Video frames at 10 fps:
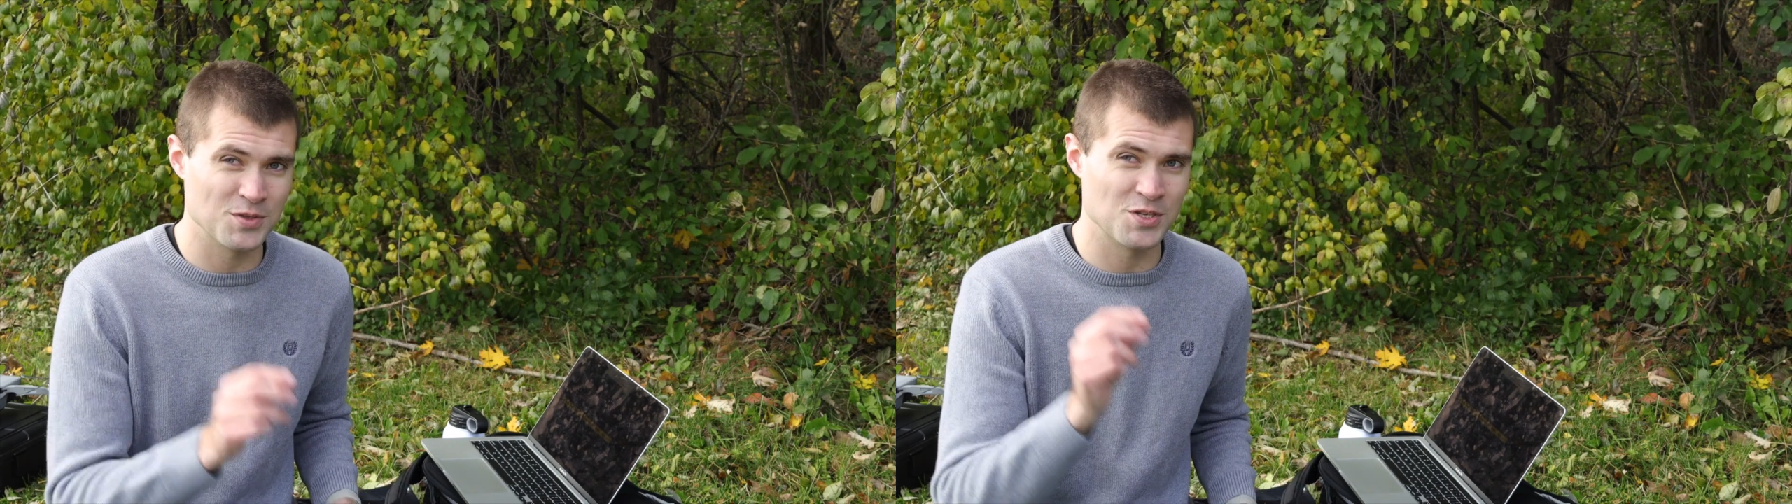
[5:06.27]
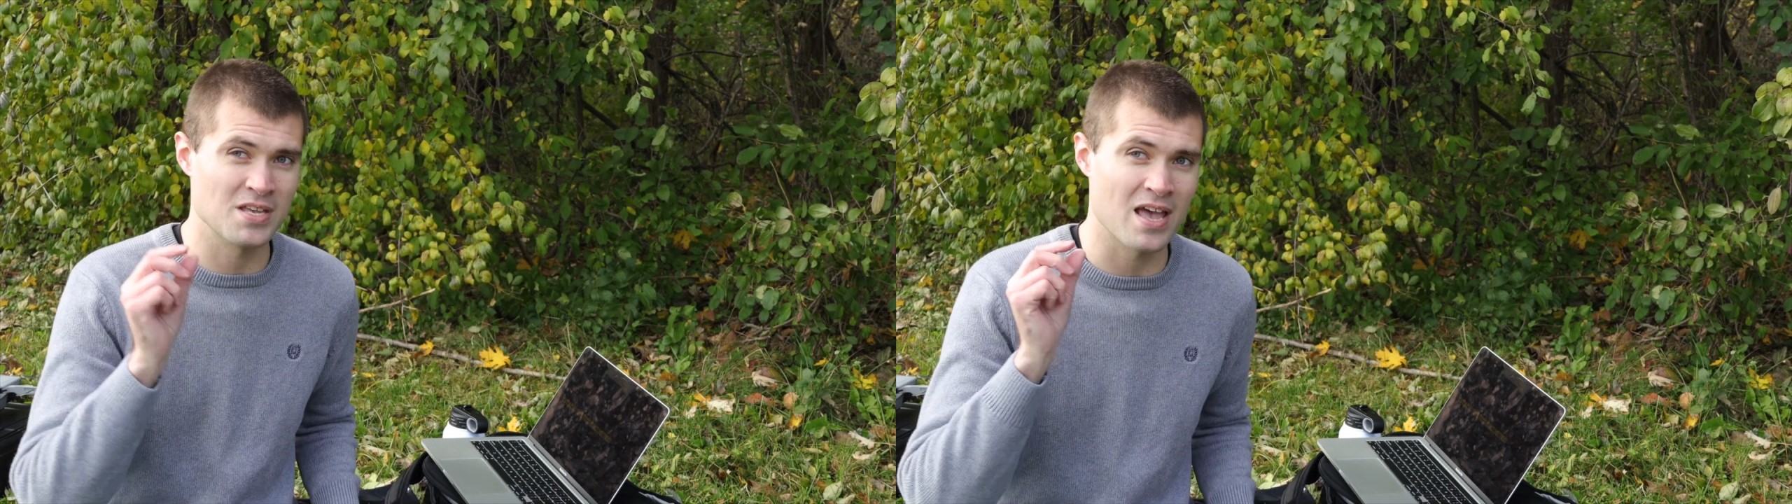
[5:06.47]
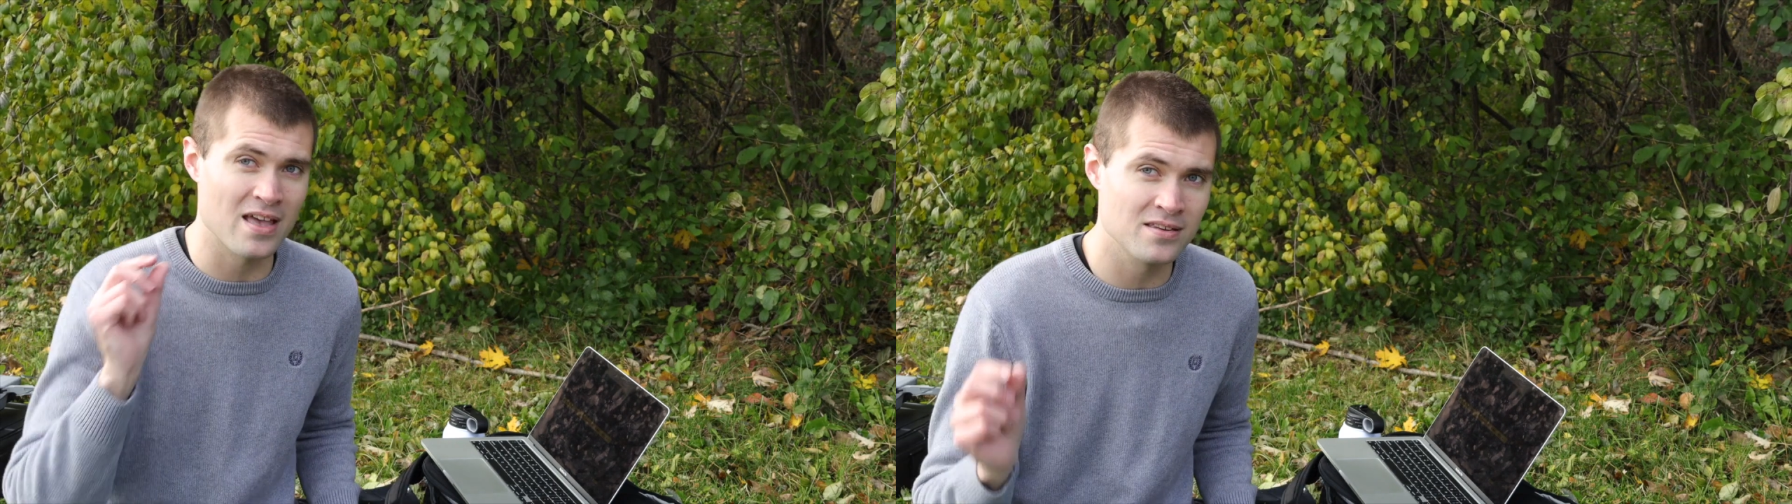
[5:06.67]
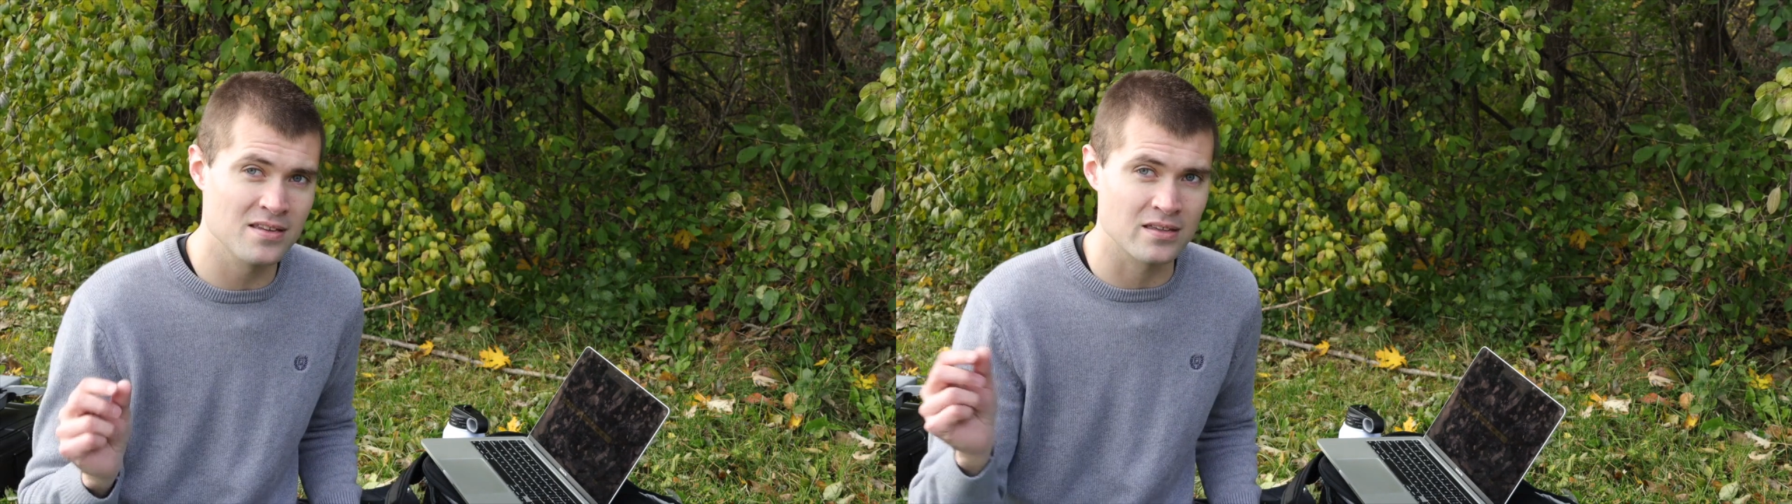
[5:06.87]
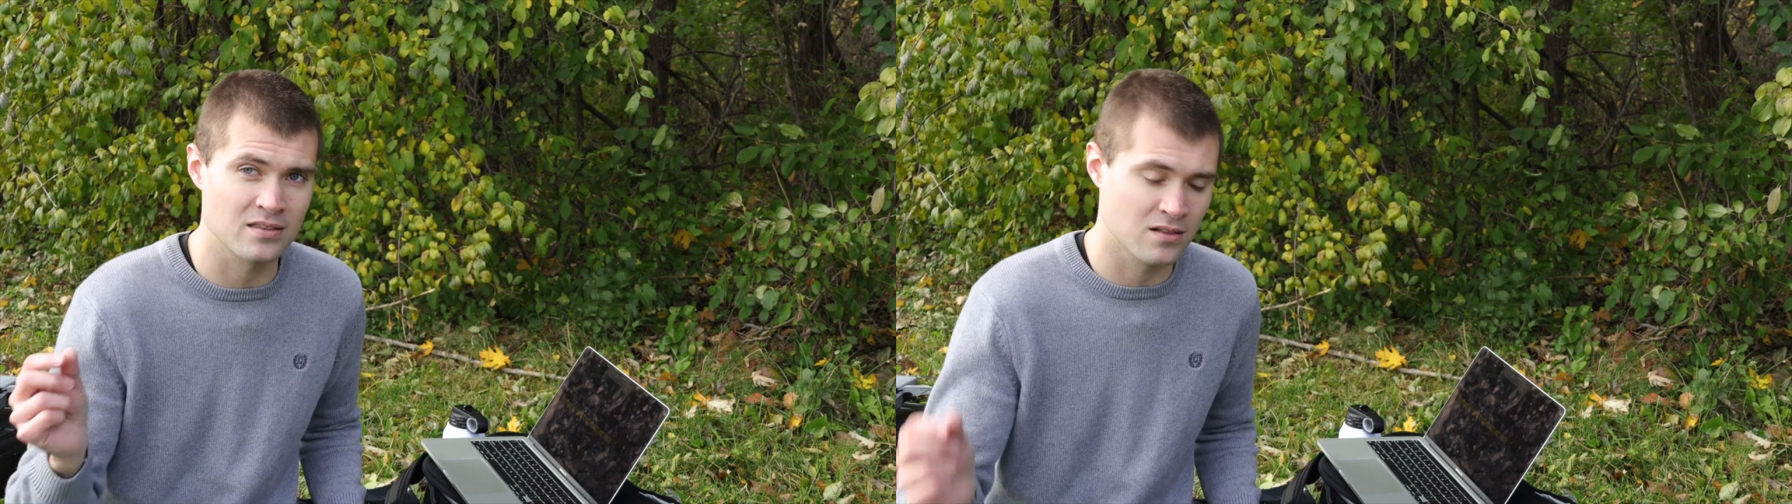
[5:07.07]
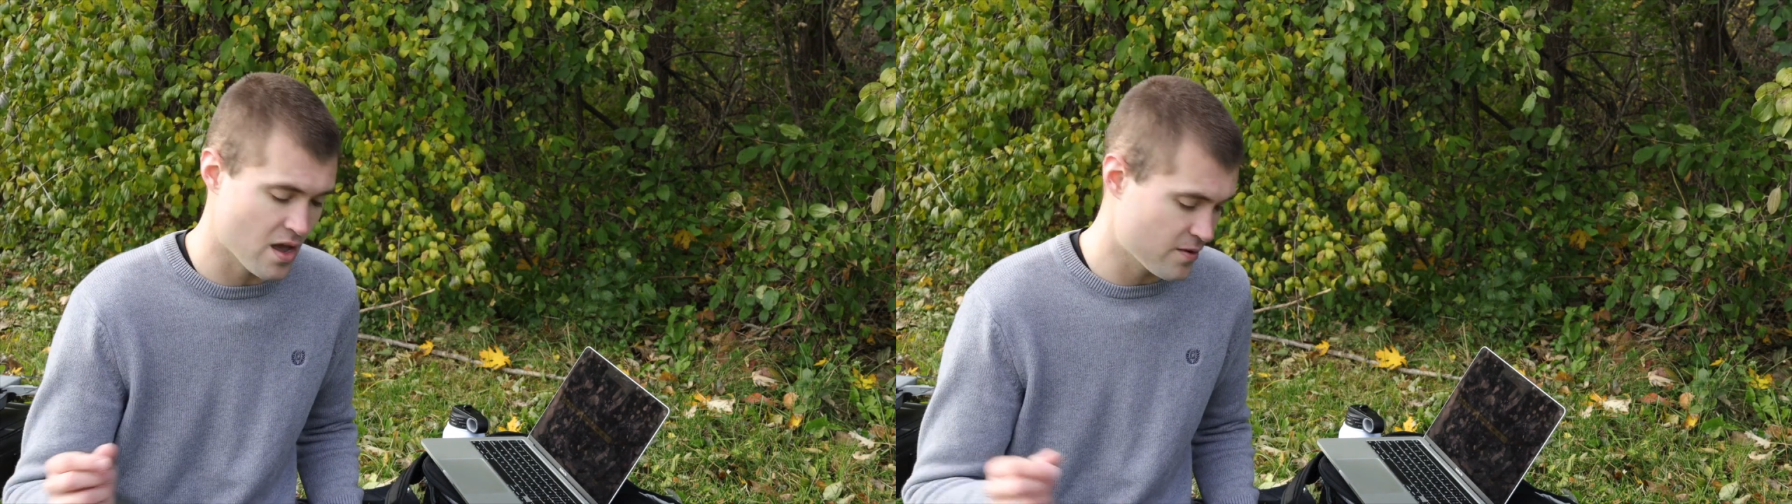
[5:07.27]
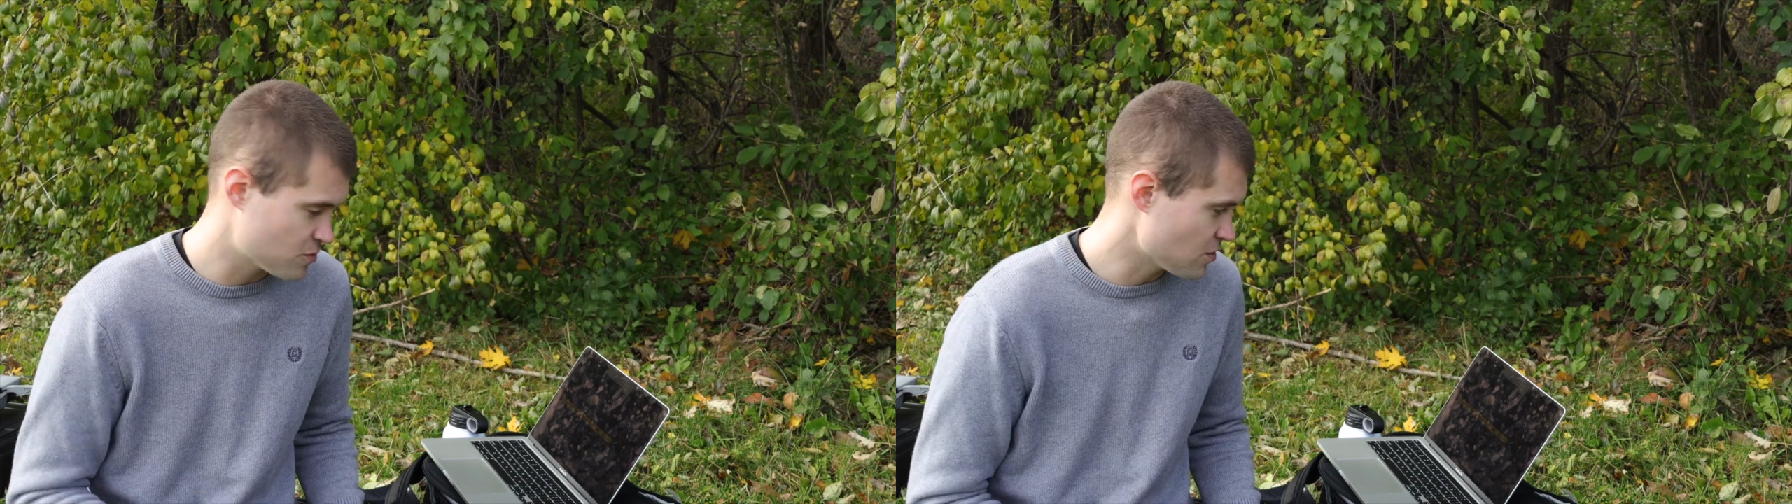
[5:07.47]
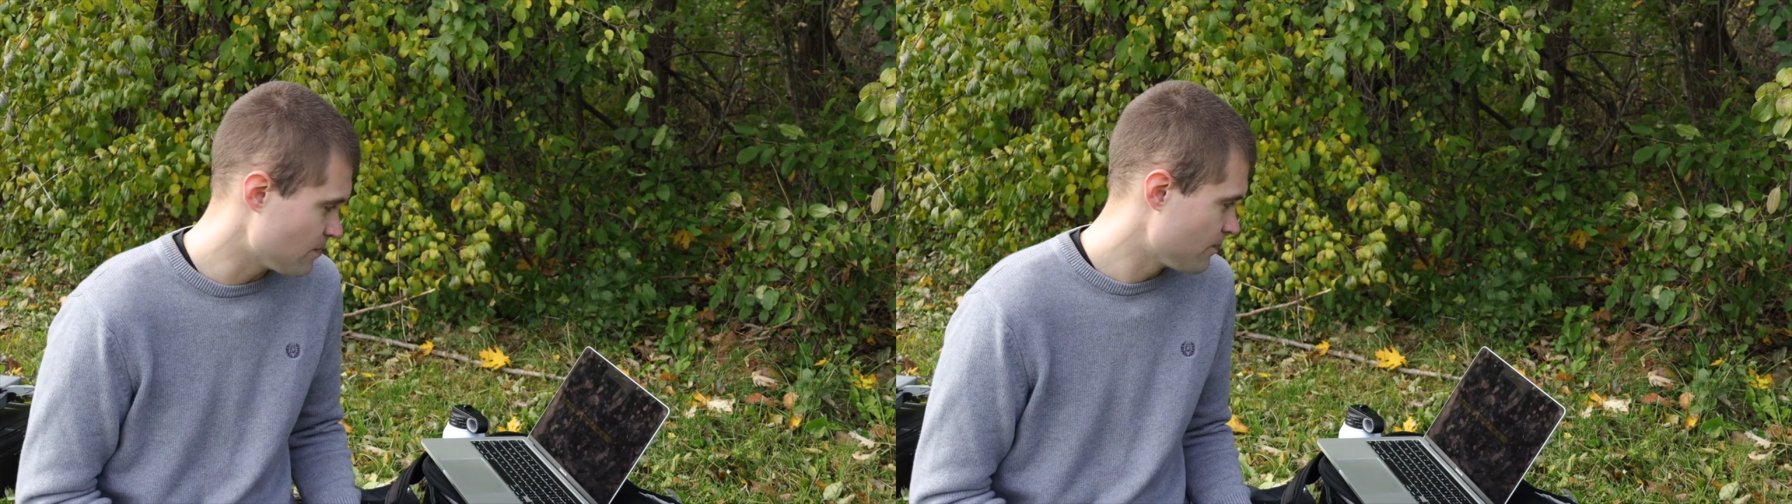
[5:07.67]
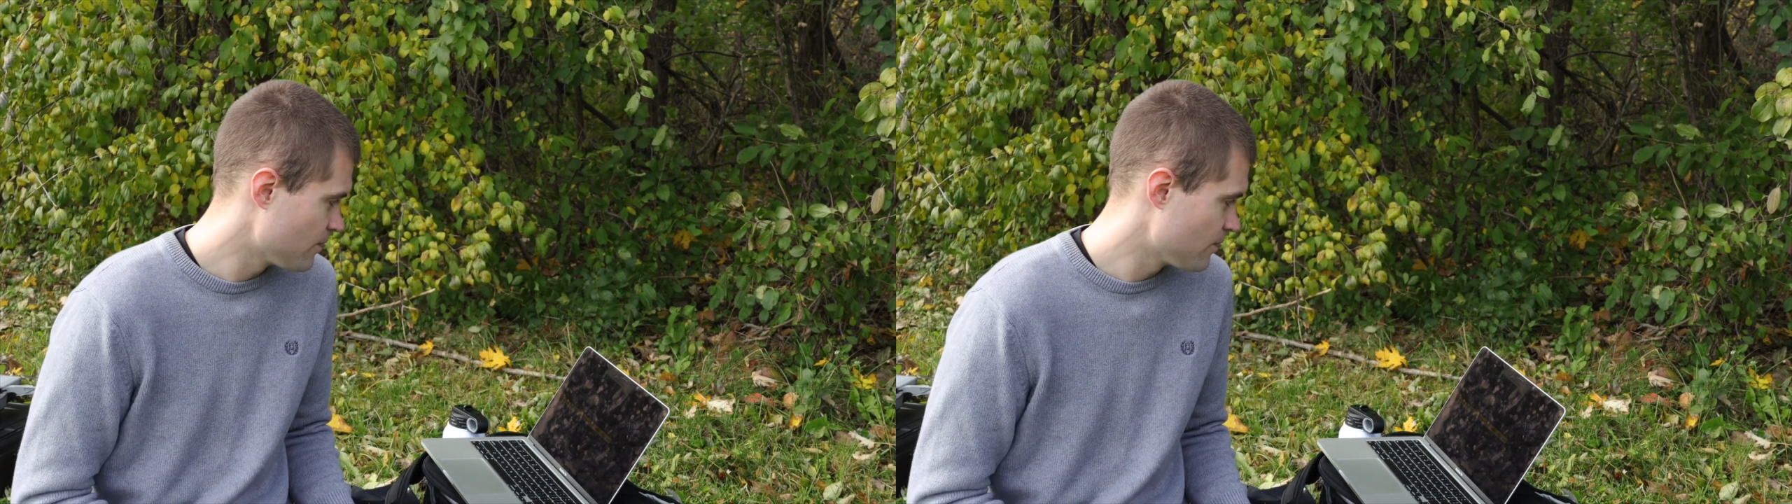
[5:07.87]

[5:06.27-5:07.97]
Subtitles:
which is ending the live stream.